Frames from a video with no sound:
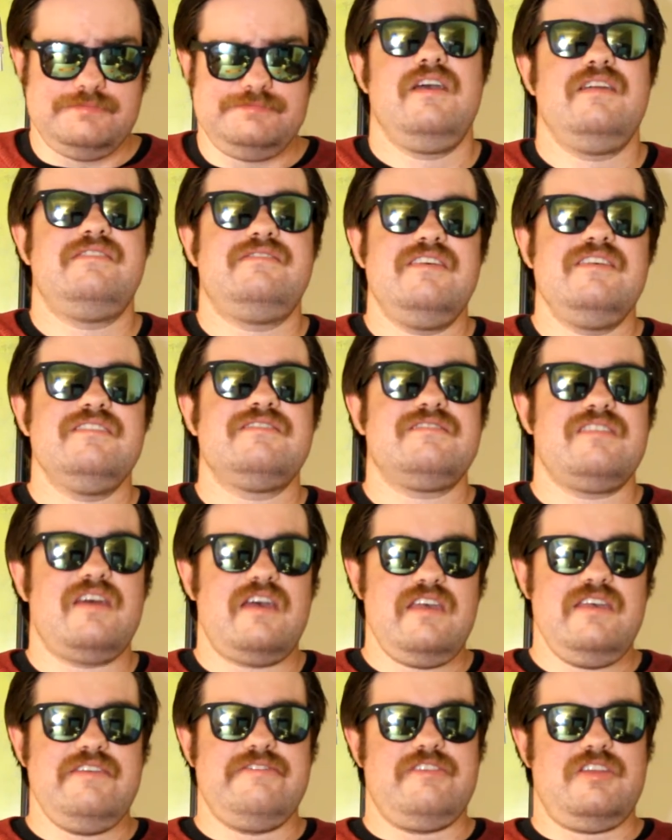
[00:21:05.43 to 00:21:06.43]
It's his
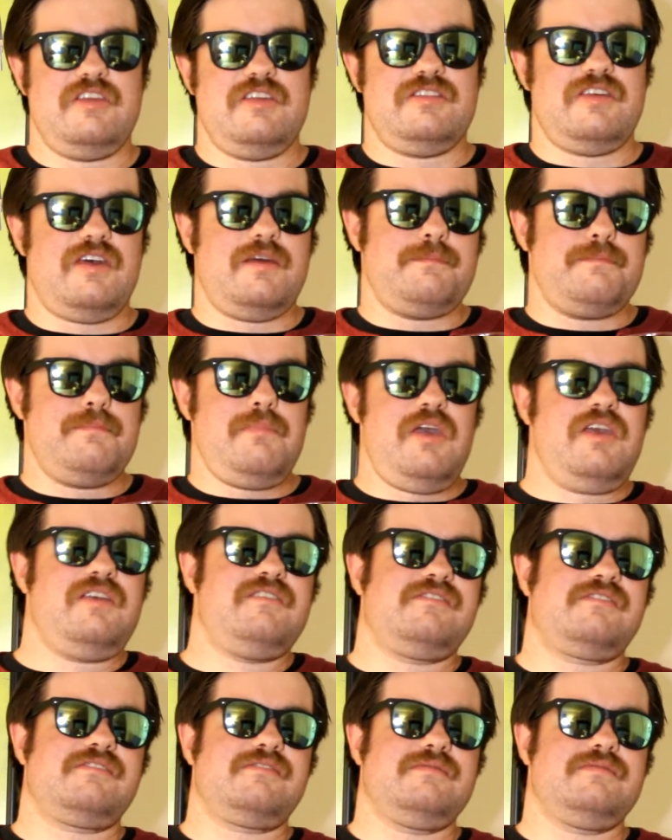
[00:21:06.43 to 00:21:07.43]
naivety that
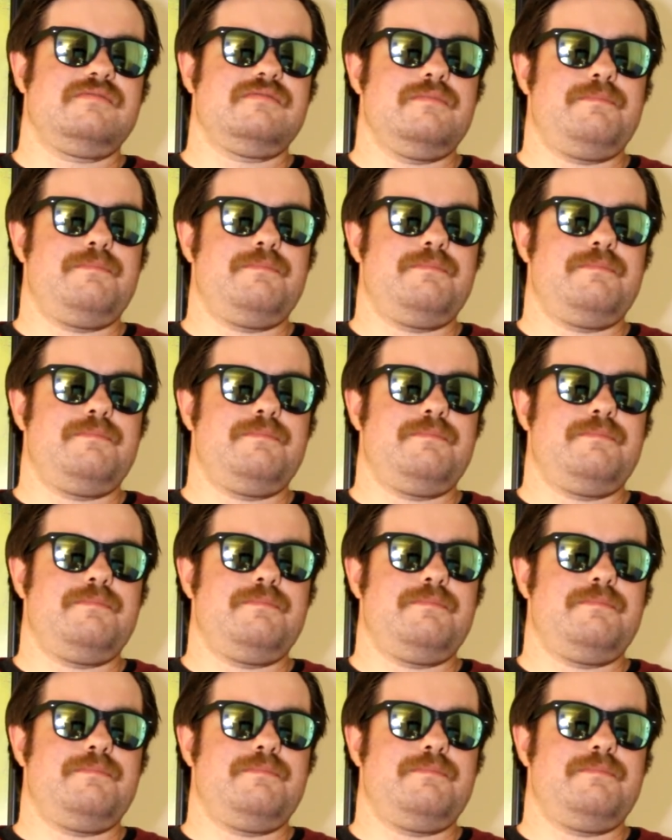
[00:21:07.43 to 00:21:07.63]
makes